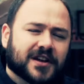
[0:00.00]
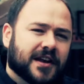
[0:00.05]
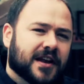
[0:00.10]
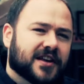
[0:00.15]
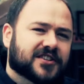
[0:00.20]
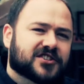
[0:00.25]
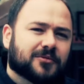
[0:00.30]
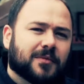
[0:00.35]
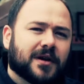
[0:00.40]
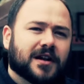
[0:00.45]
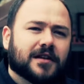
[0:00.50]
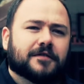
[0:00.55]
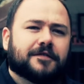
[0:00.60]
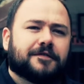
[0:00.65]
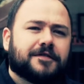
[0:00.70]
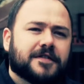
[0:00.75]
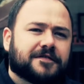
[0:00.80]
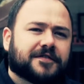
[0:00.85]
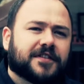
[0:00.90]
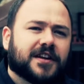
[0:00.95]
an estimated
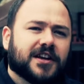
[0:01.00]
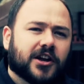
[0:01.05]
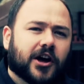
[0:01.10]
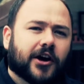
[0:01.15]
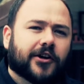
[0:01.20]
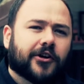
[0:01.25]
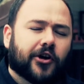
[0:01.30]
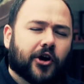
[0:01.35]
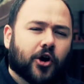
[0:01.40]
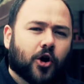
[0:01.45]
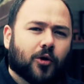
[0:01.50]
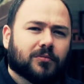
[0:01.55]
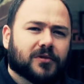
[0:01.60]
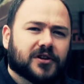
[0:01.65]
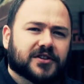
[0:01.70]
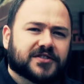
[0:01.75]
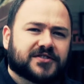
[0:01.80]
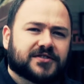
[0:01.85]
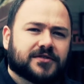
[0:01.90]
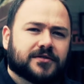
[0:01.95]
1,500
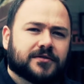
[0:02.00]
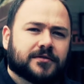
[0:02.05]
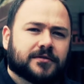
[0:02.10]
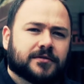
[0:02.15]
homeless.